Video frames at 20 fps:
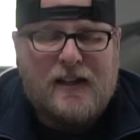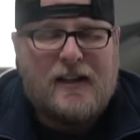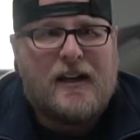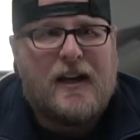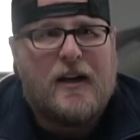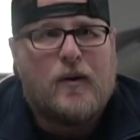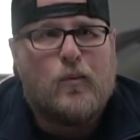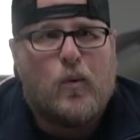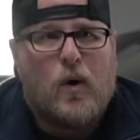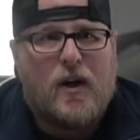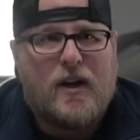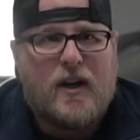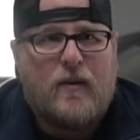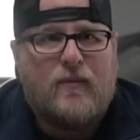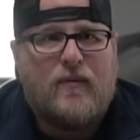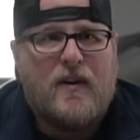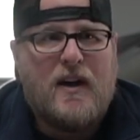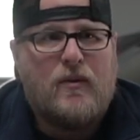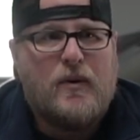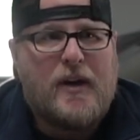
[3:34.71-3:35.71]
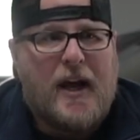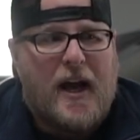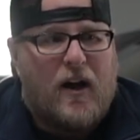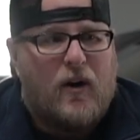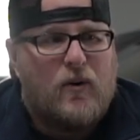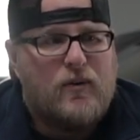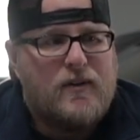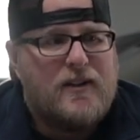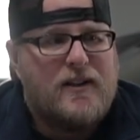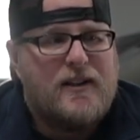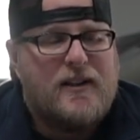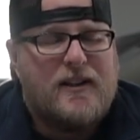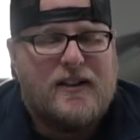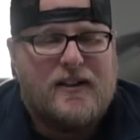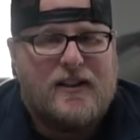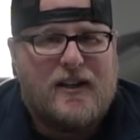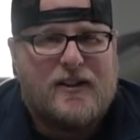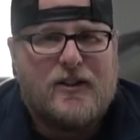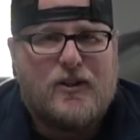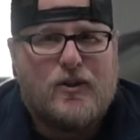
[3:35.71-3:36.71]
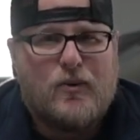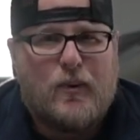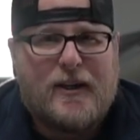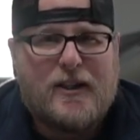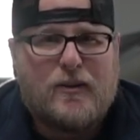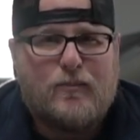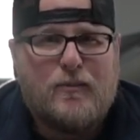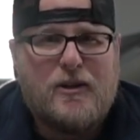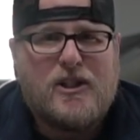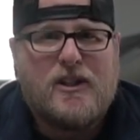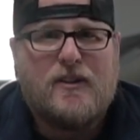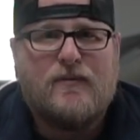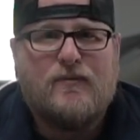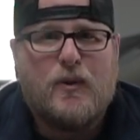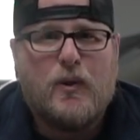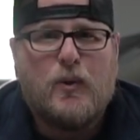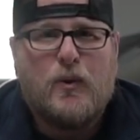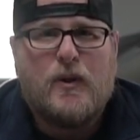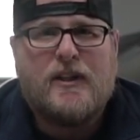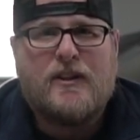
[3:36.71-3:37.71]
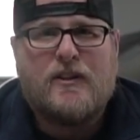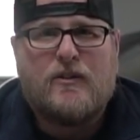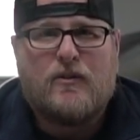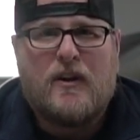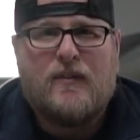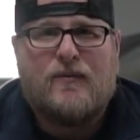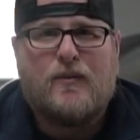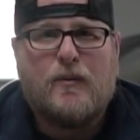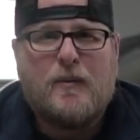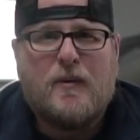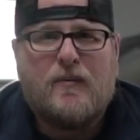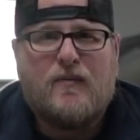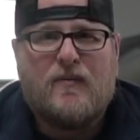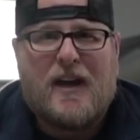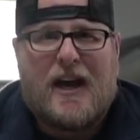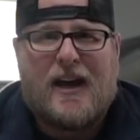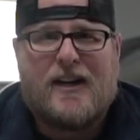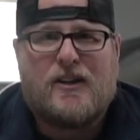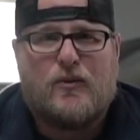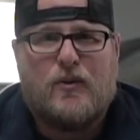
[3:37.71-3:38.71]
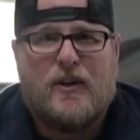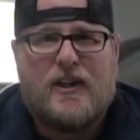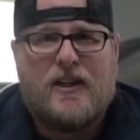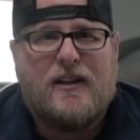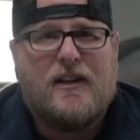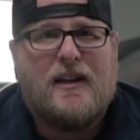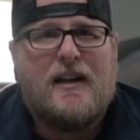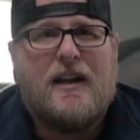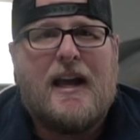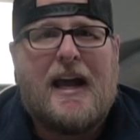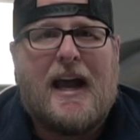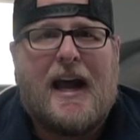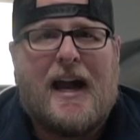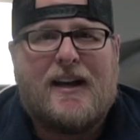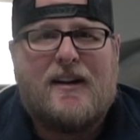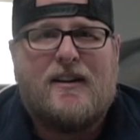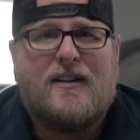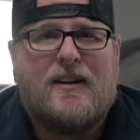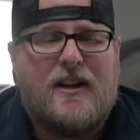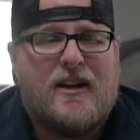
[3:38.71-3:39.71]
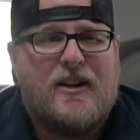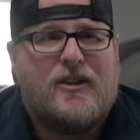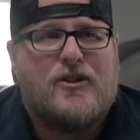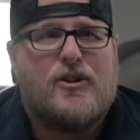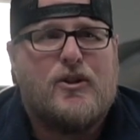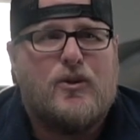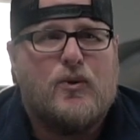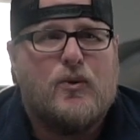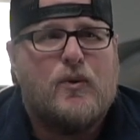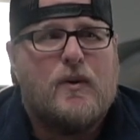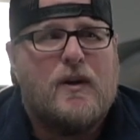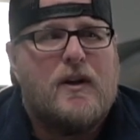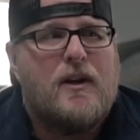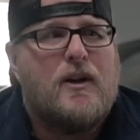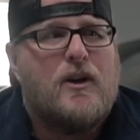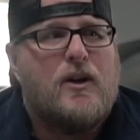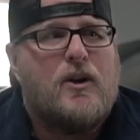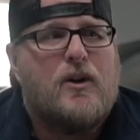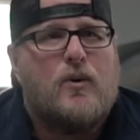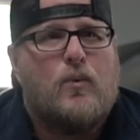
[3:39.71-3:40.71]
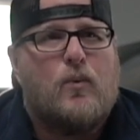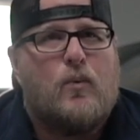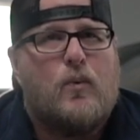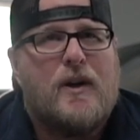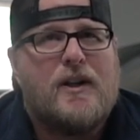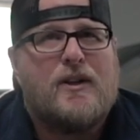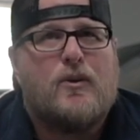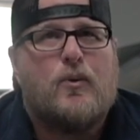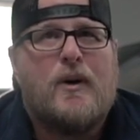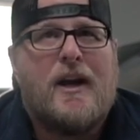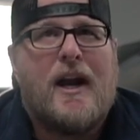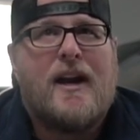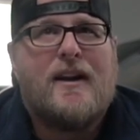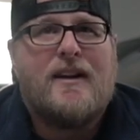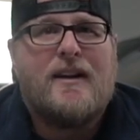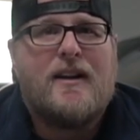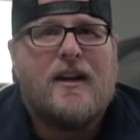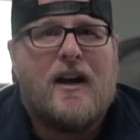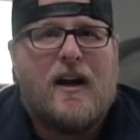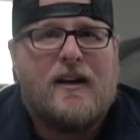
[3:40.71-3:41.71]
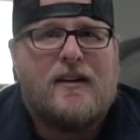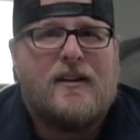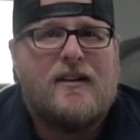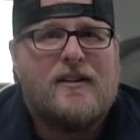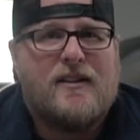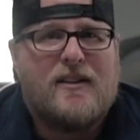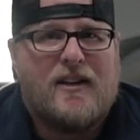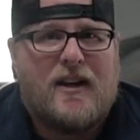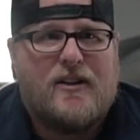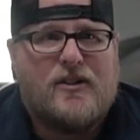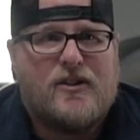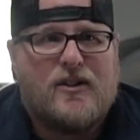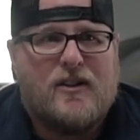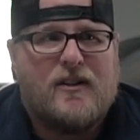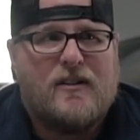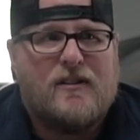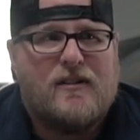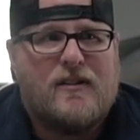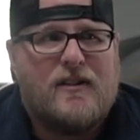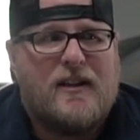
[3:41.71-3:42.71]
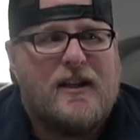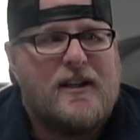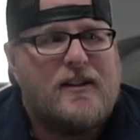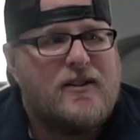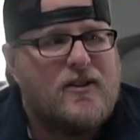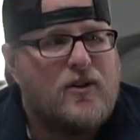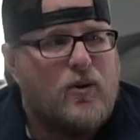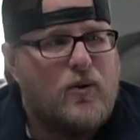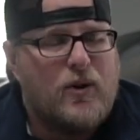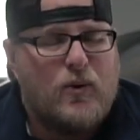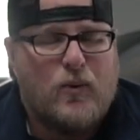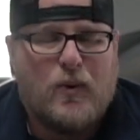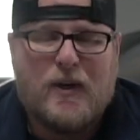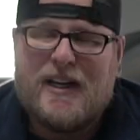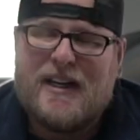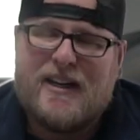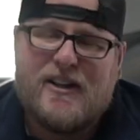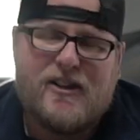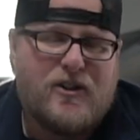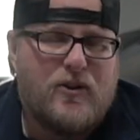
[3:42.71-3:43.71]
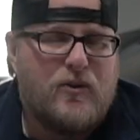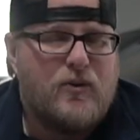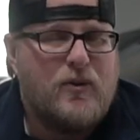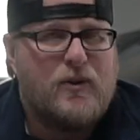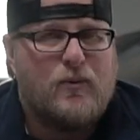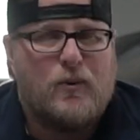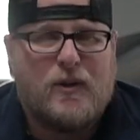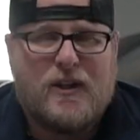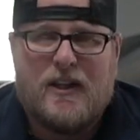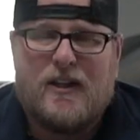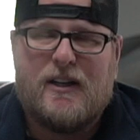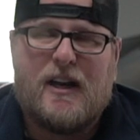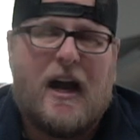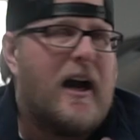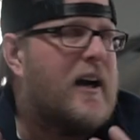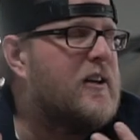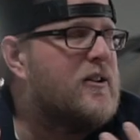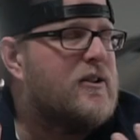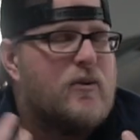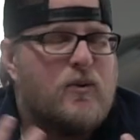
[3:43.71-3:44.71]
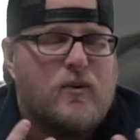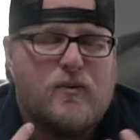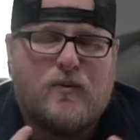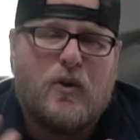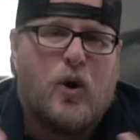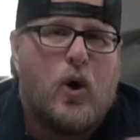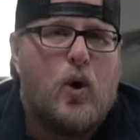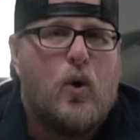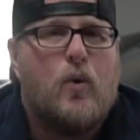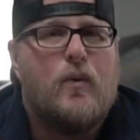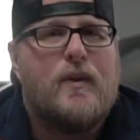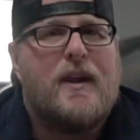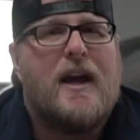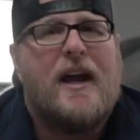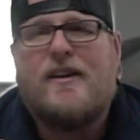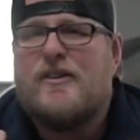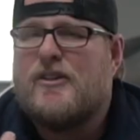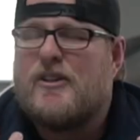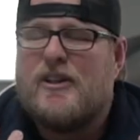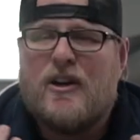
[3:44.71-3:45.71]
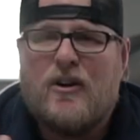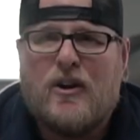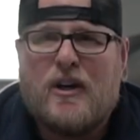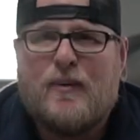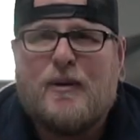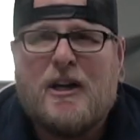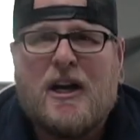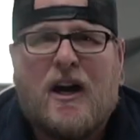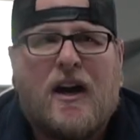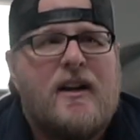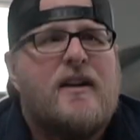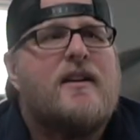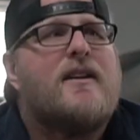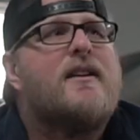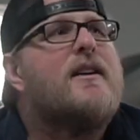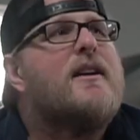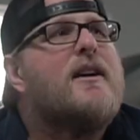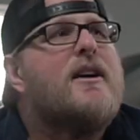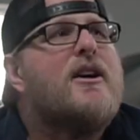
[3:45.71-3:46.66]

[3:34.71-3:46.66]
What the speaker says: And what I found out is that the transmission fluid straight from the factory had an issue with creating condensation. And so there were issues within, I don't know the engineering behind it.